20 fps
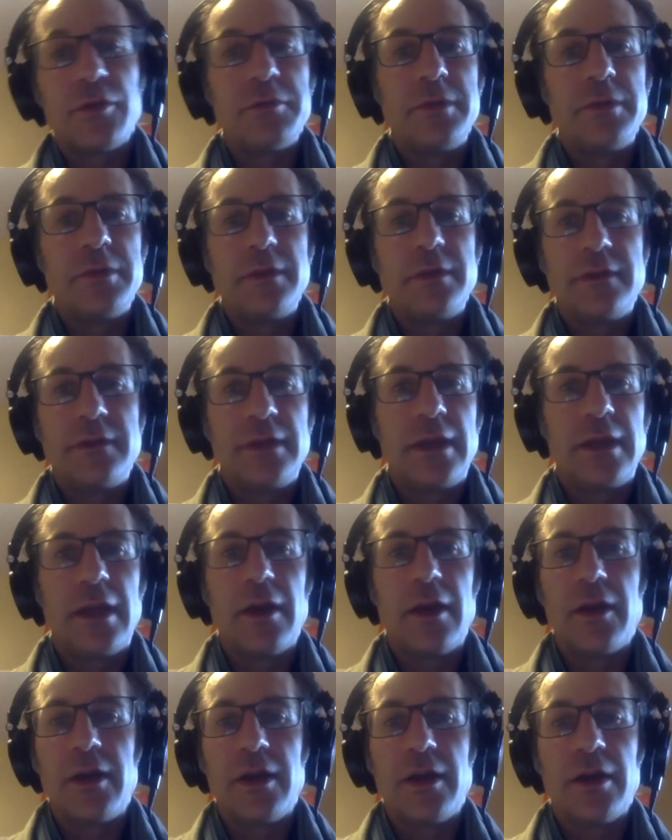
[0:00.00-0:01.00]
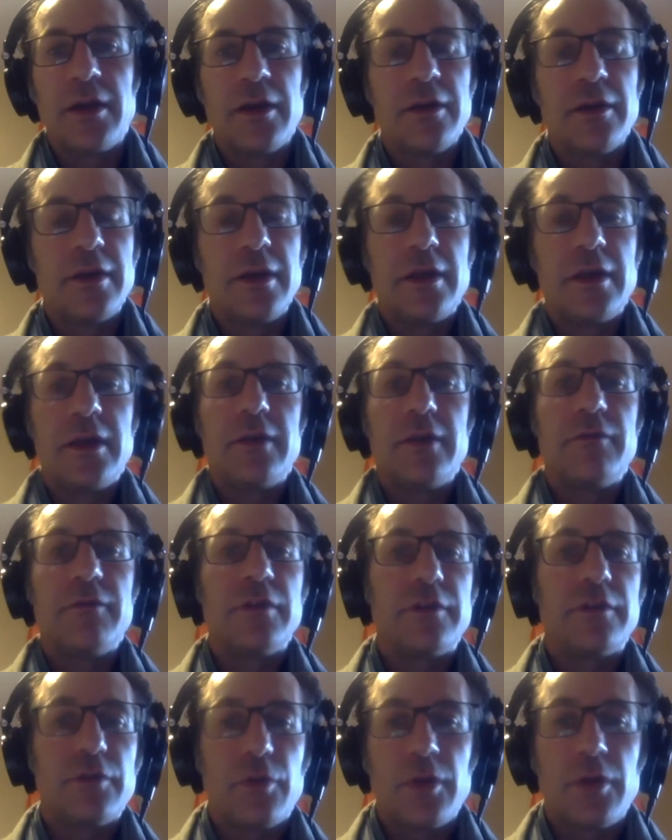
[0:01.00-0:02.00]
BC area,
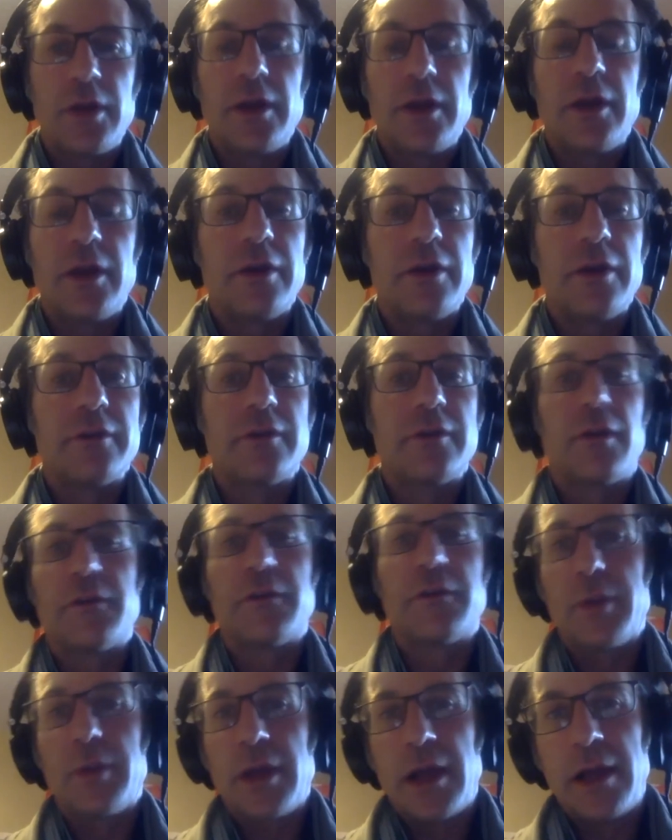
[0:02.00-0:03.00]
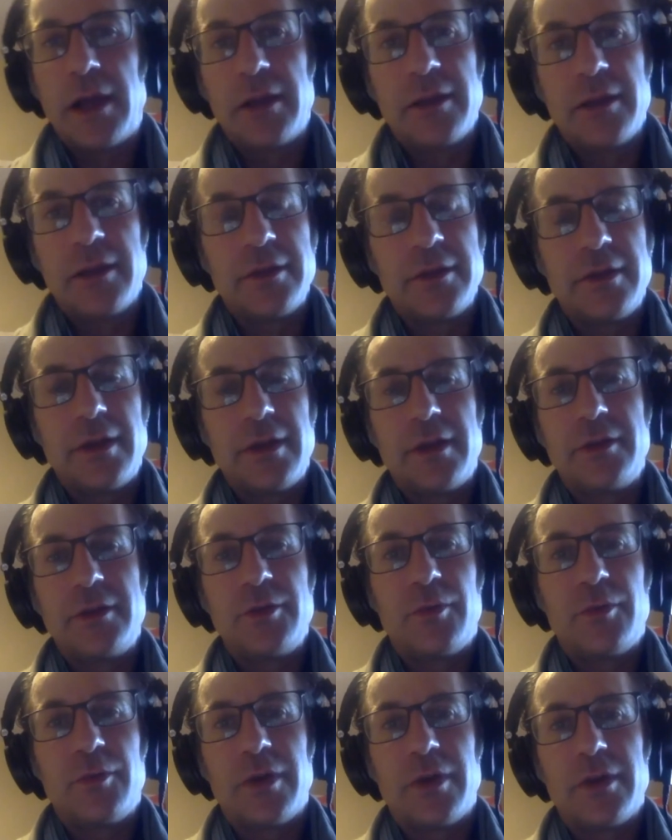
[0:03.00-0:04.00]
Victoria, Salt Spring Island, and
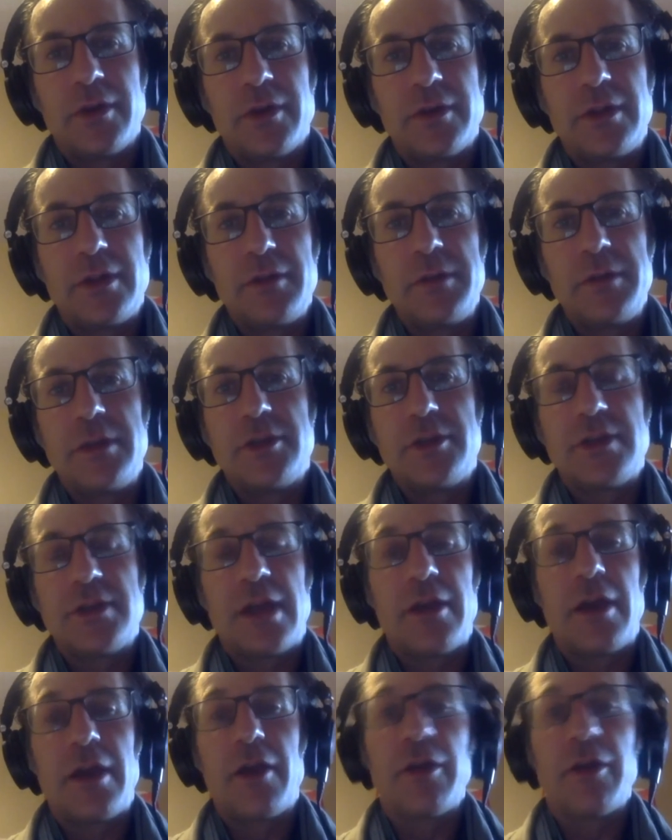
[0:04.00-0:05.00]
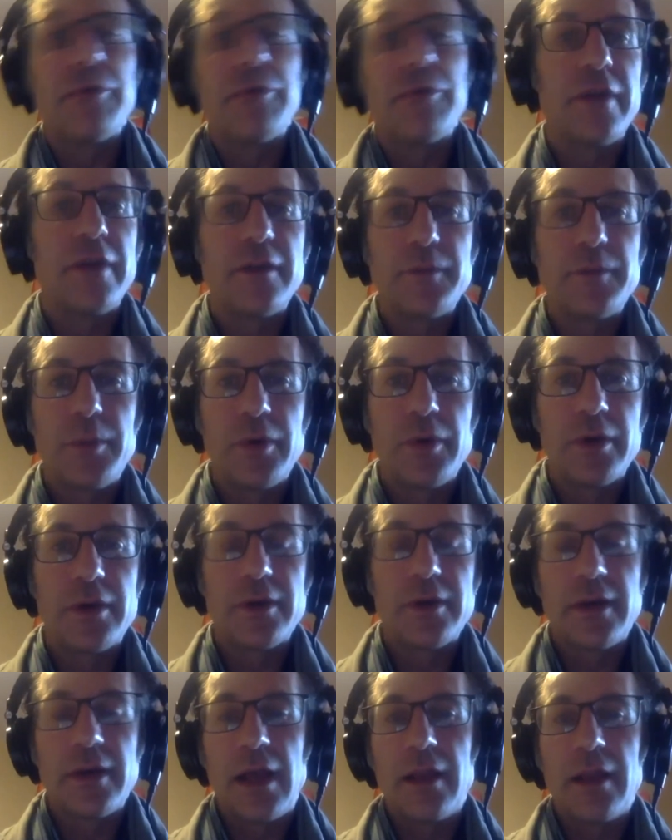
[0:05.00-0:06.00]
you want to give me a shout out on Facebook,
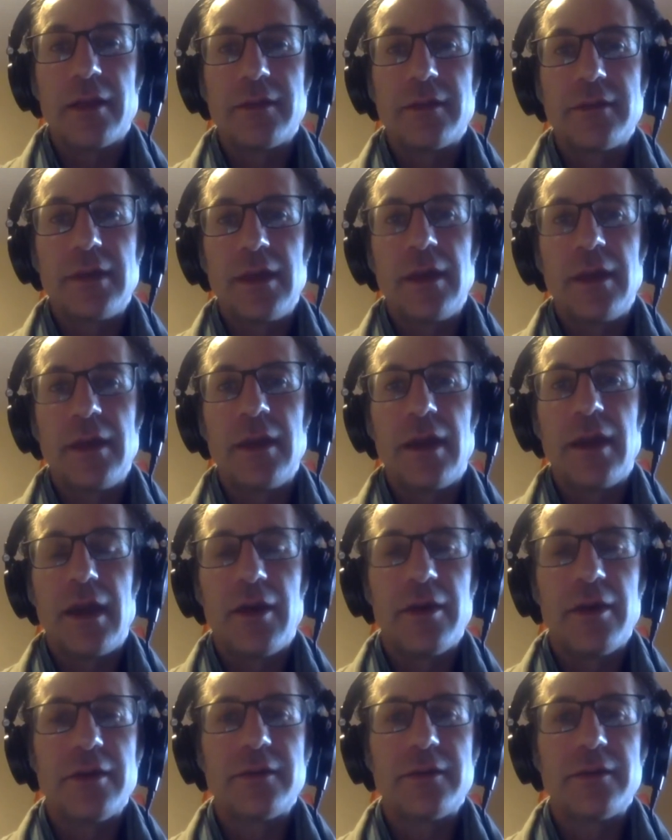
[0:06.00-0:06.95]
Alex King Harris,